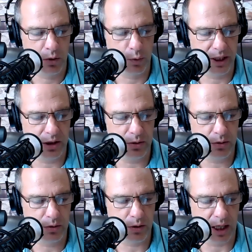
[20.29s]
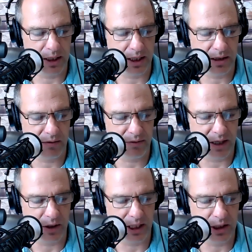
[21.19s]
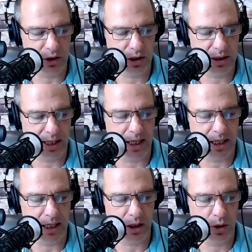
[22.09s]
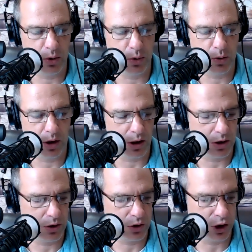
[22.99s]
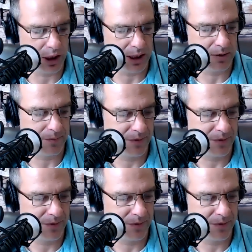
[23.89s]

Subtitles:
riograndefoundation.org.